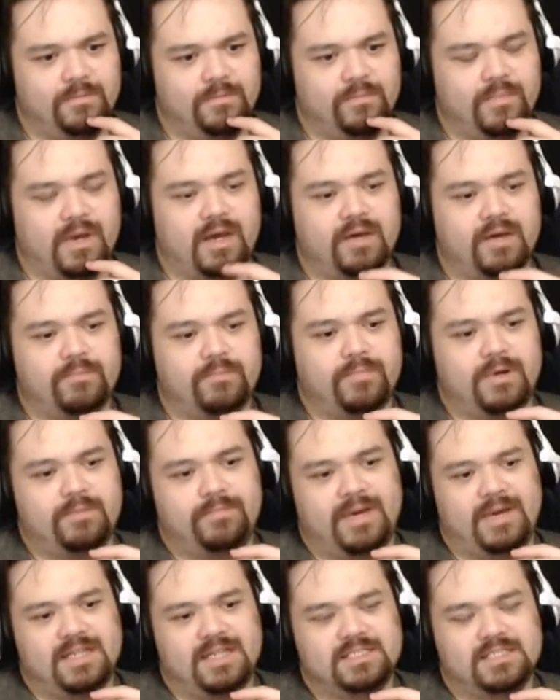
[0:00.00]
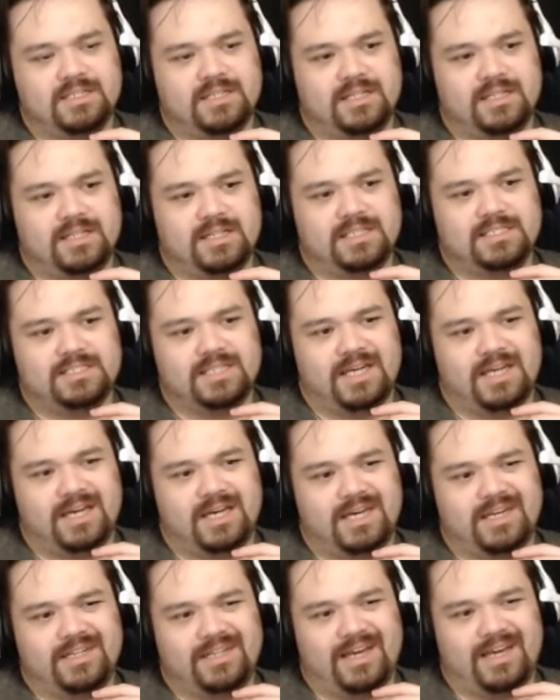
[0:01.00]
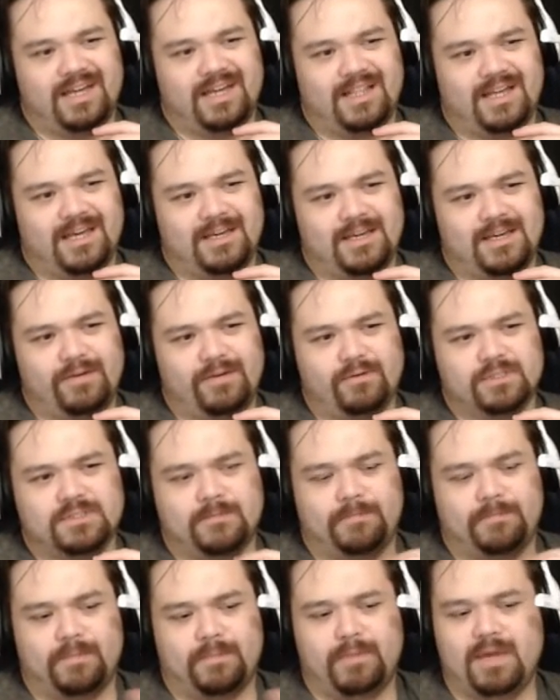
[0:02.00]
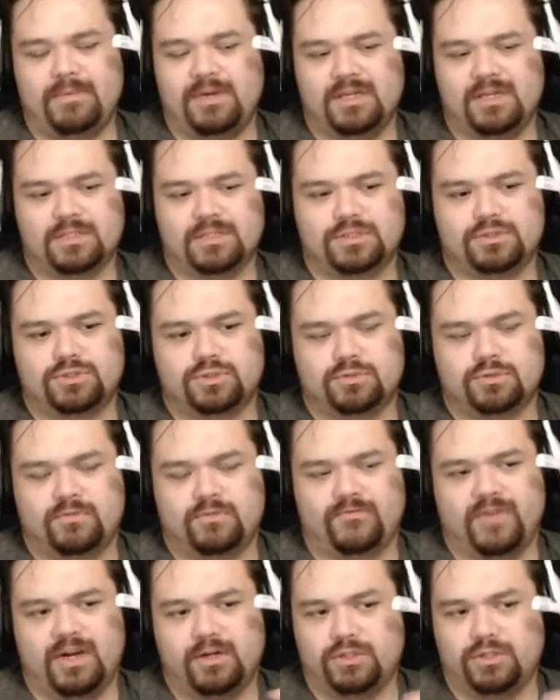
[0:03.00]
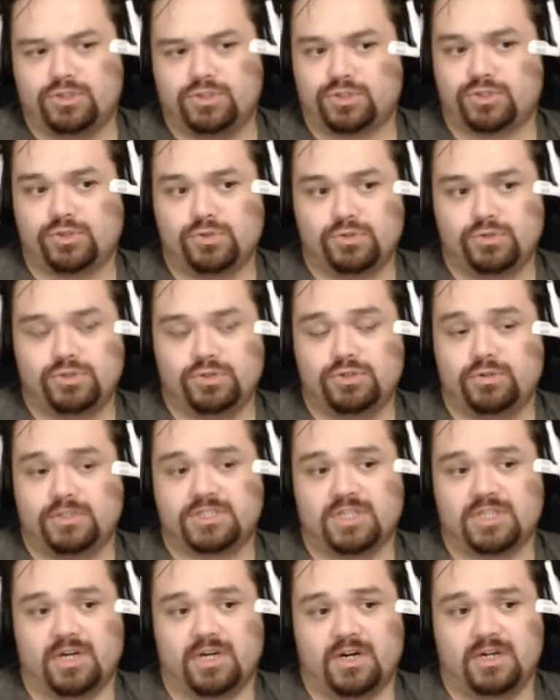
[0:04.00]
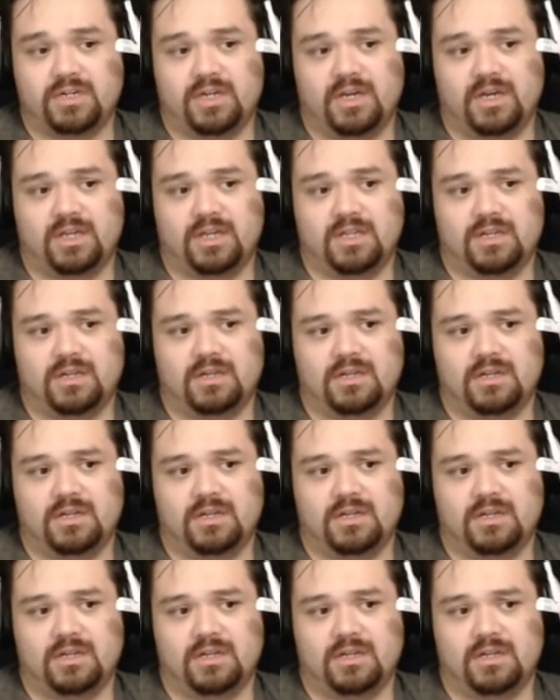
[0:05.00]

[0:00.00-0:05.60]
Uh, but basically saying that like he was maybe he's very true to his heart and